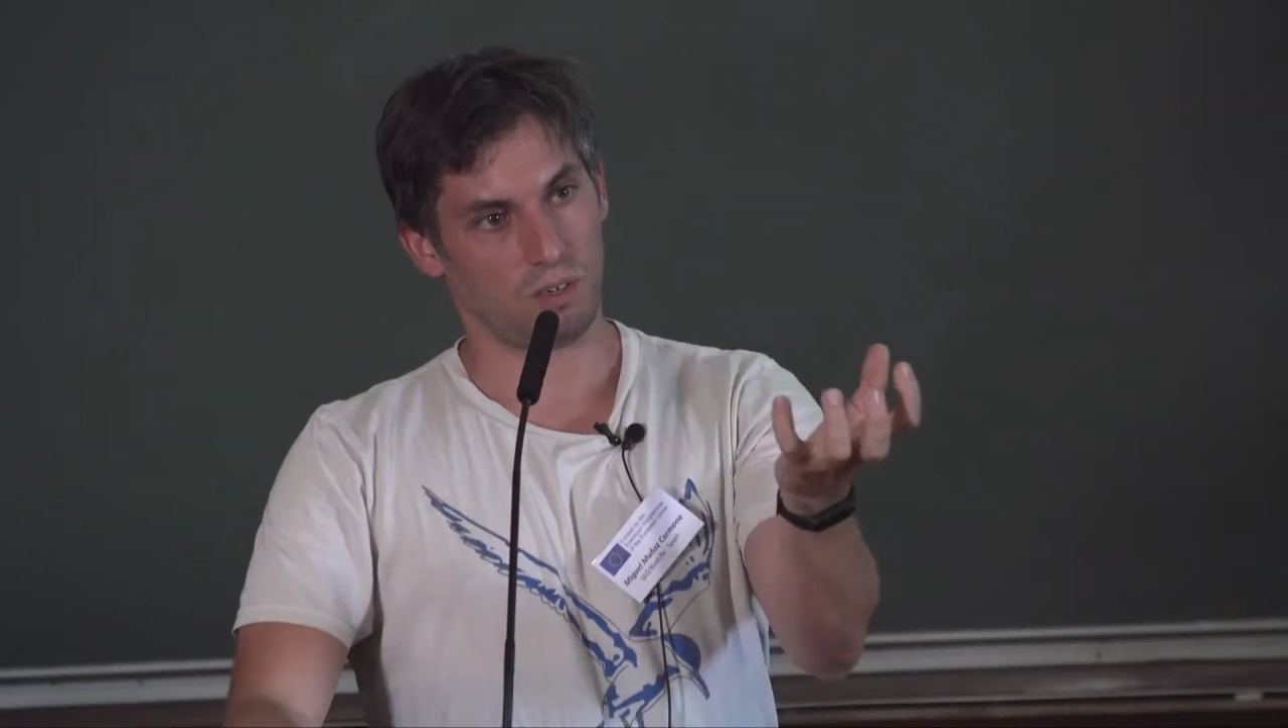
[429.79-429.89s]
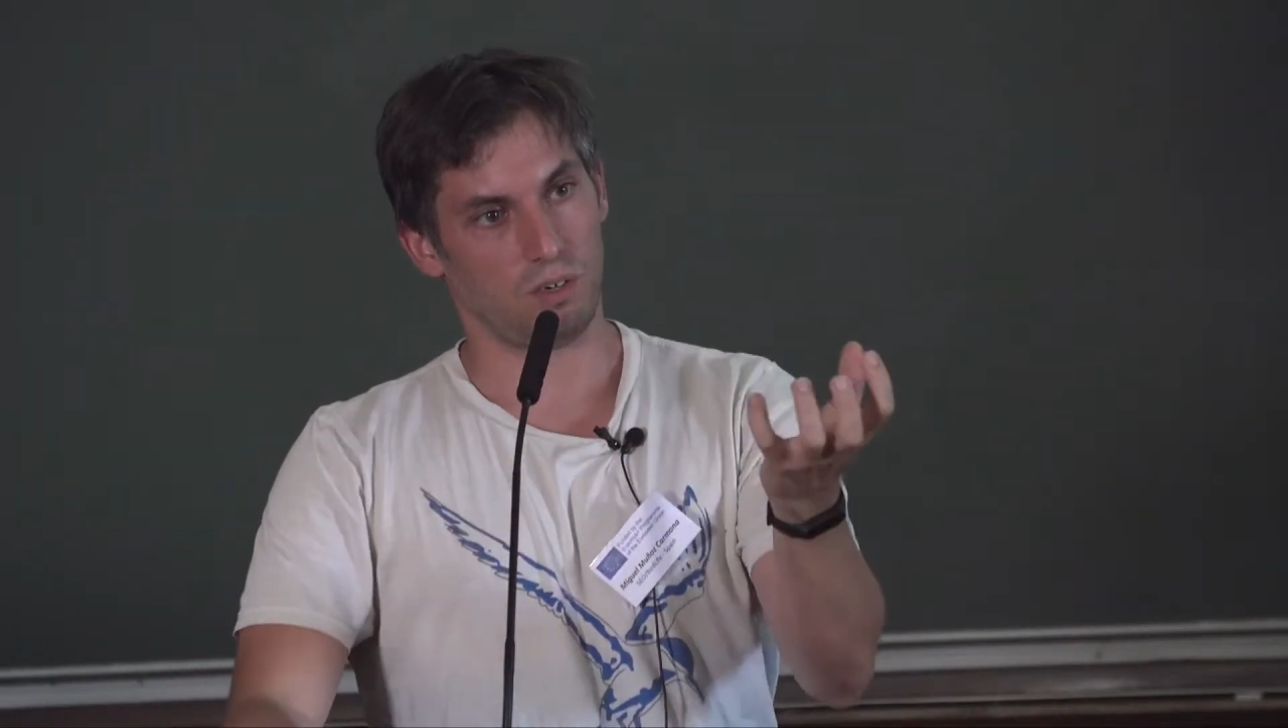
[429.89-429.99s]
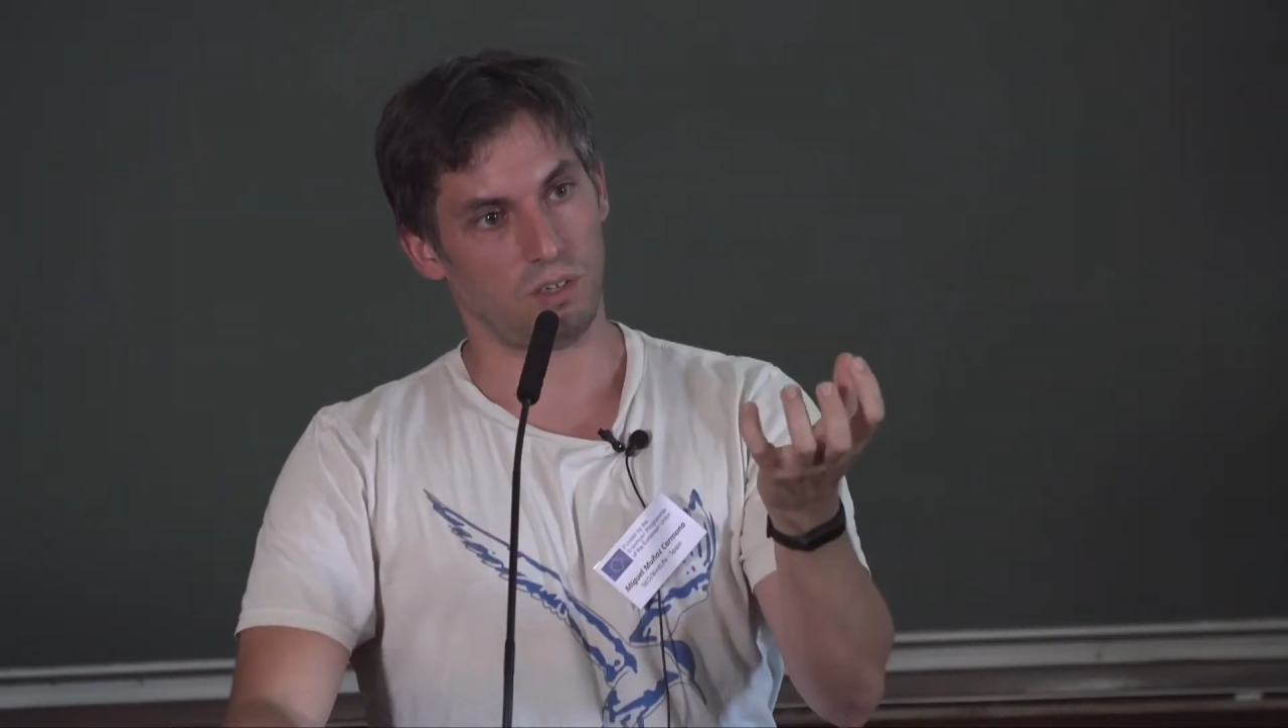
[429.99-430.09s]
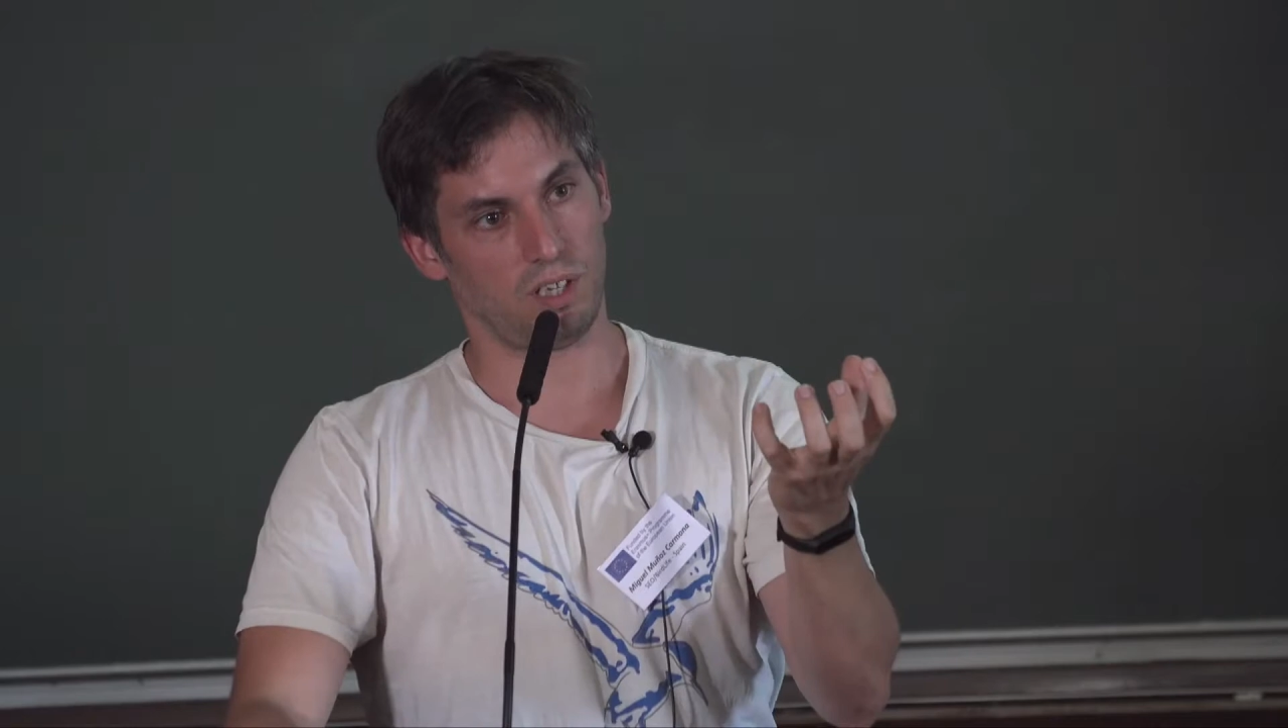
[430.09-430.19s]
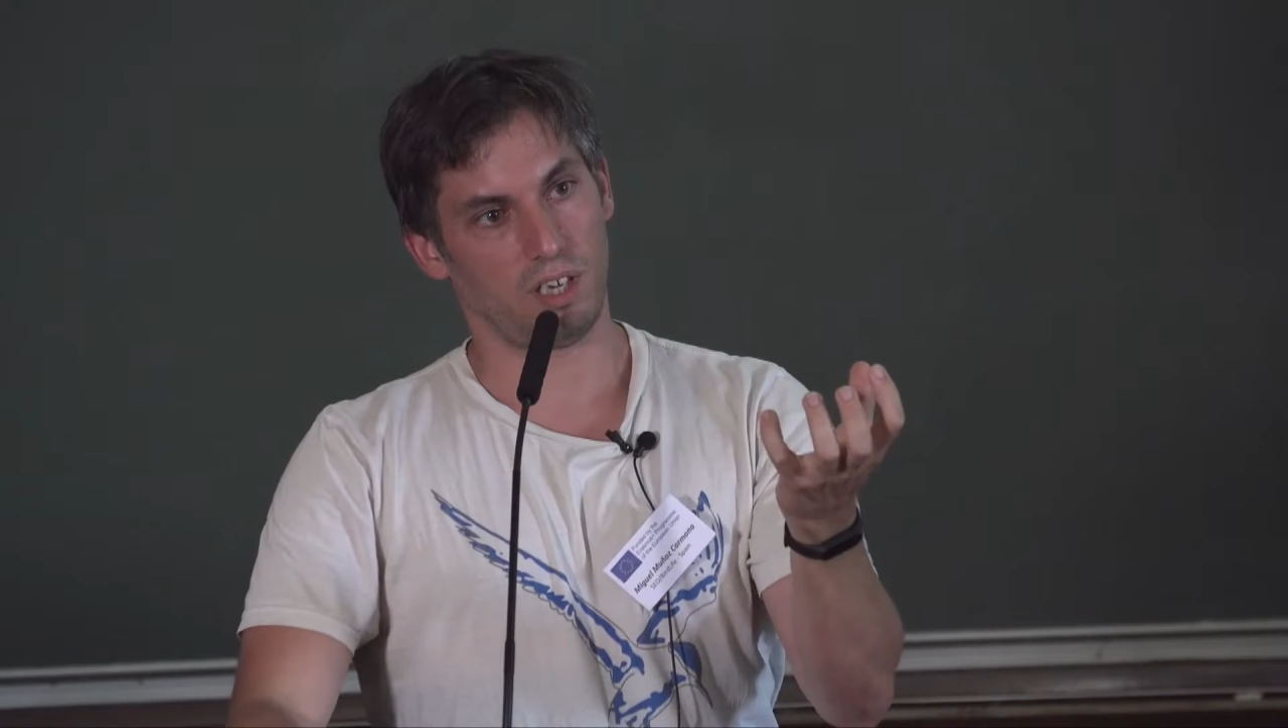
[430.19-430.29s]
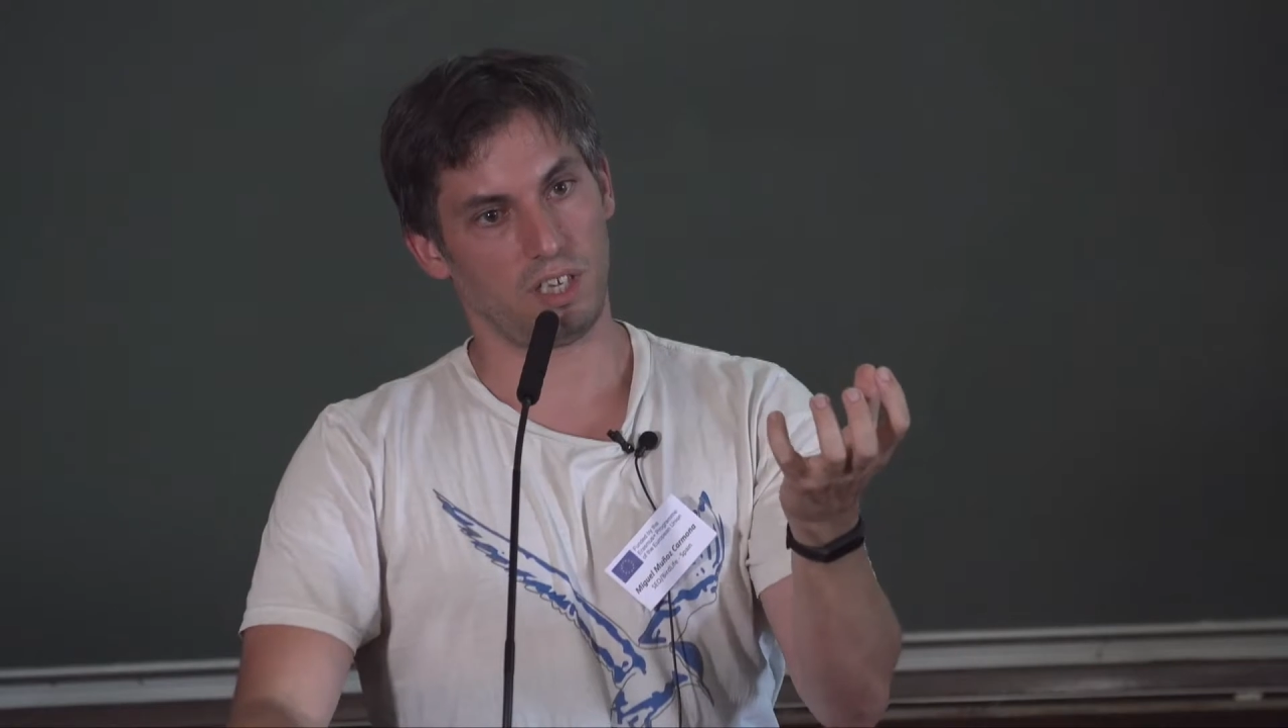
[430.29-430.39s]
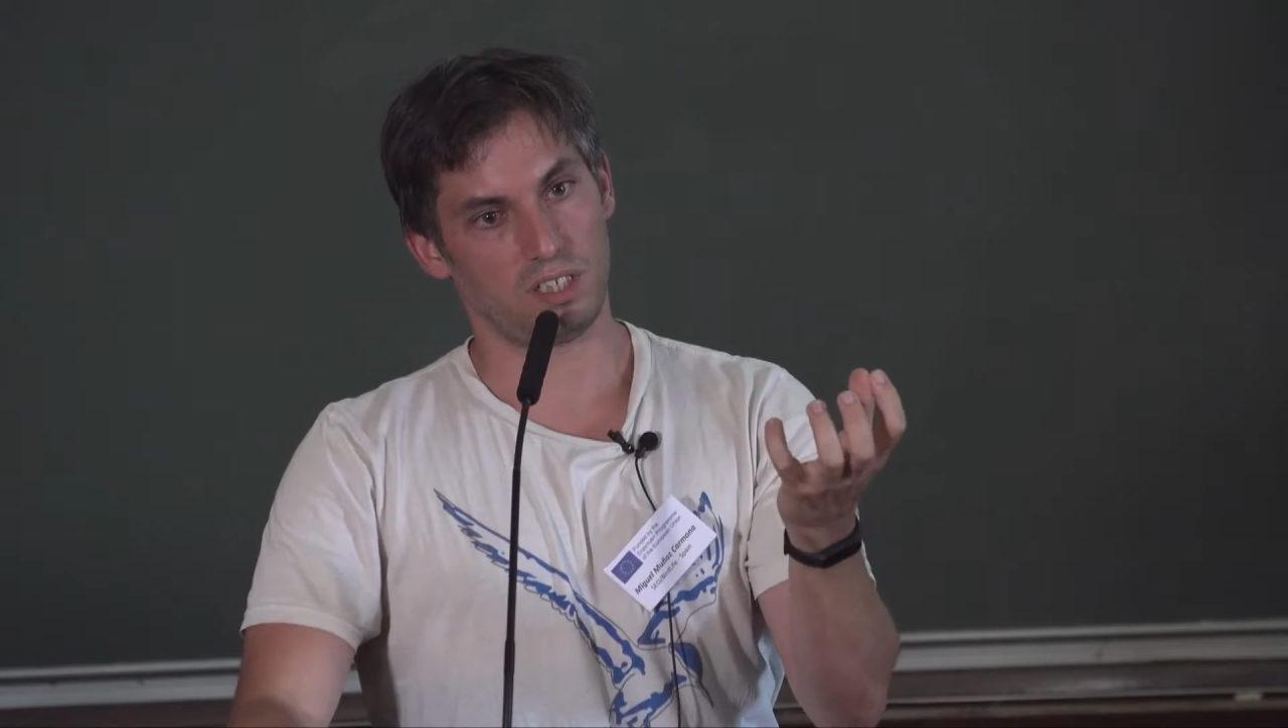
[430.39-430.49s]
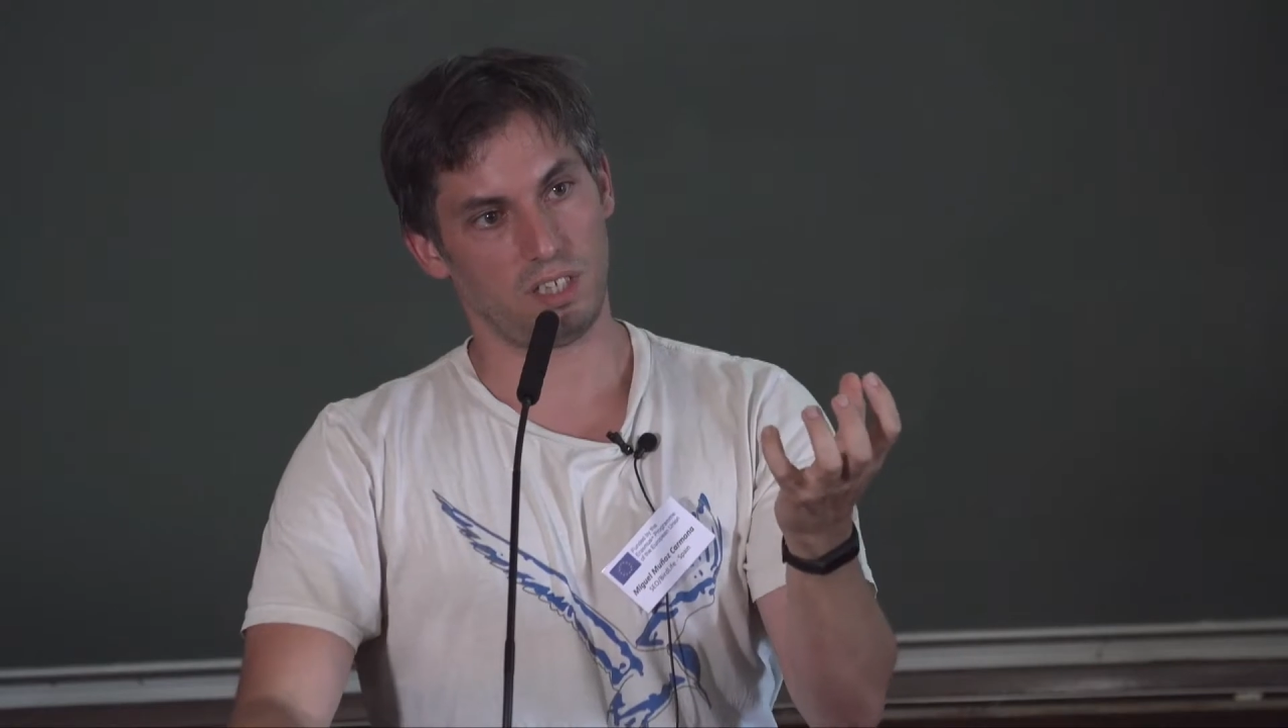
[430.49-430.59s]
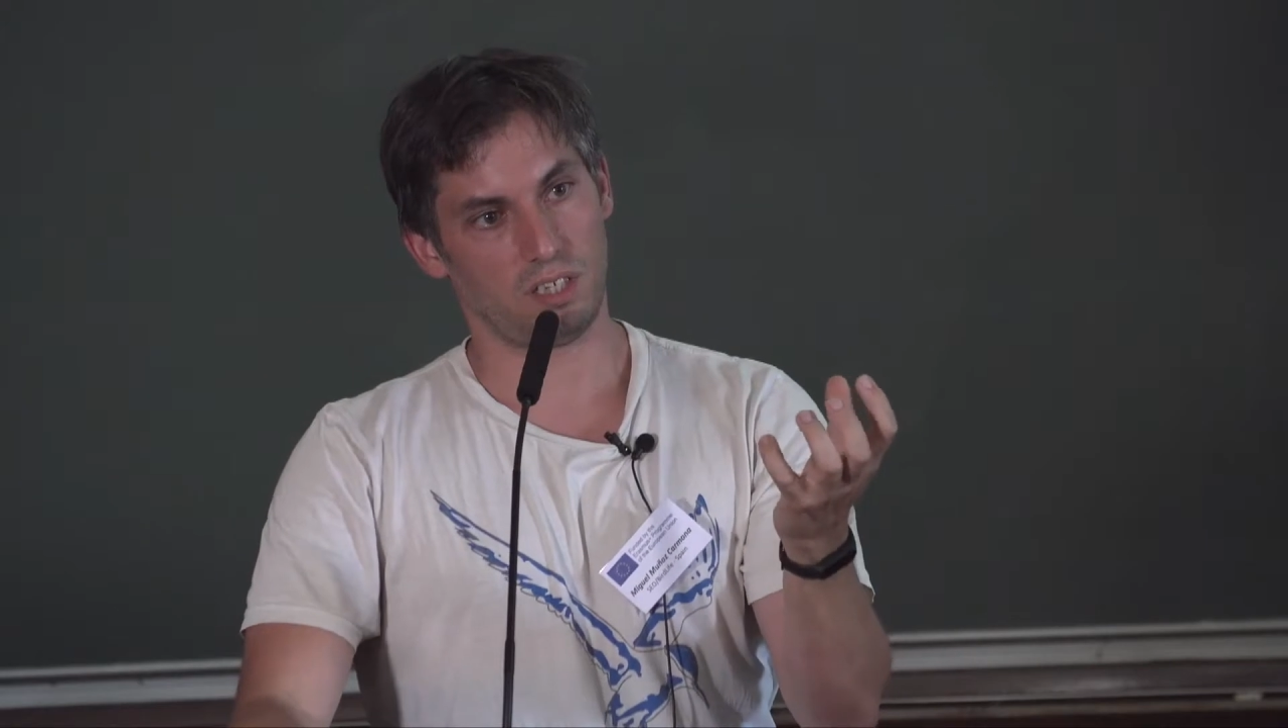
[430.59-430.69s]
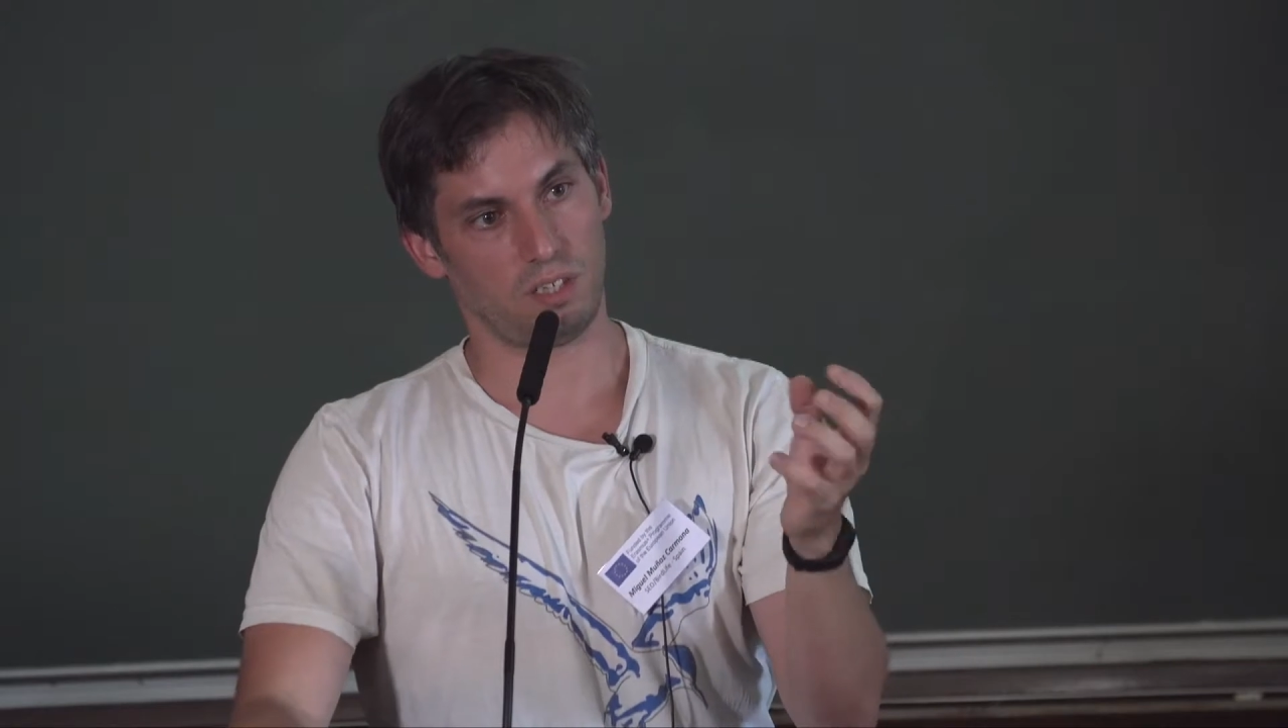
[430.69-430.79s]
all the
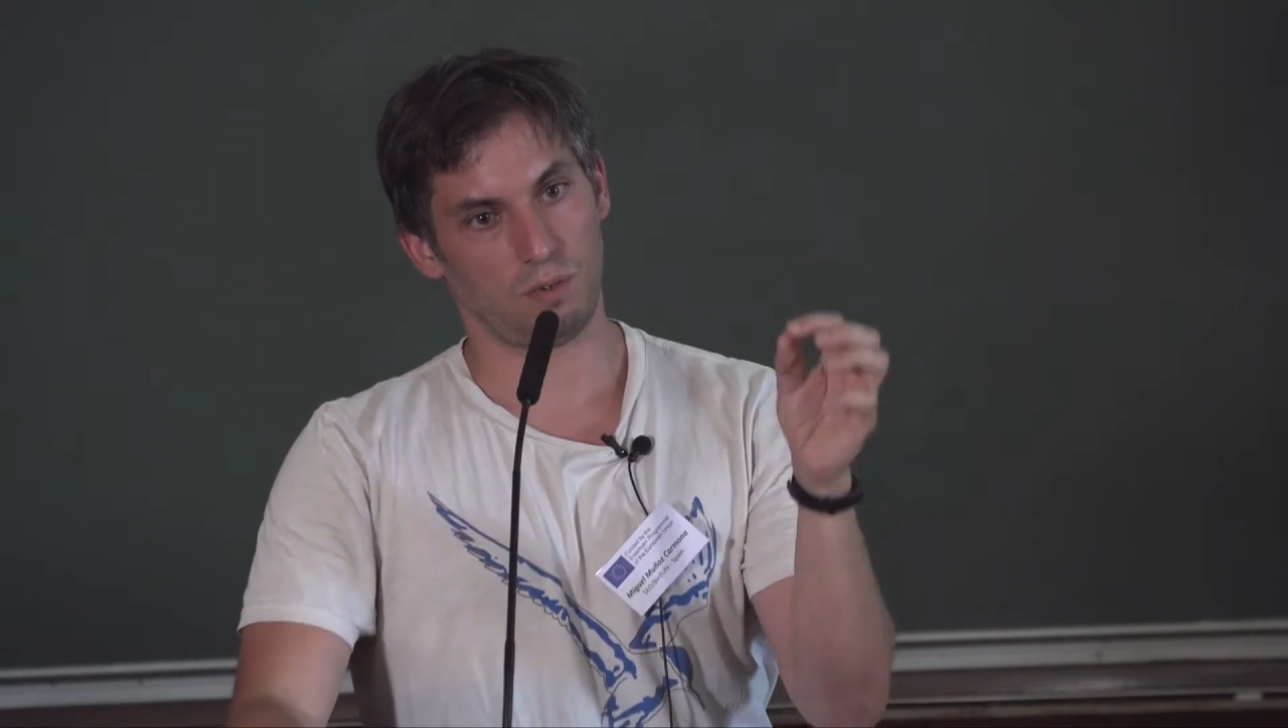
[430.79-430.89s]
insects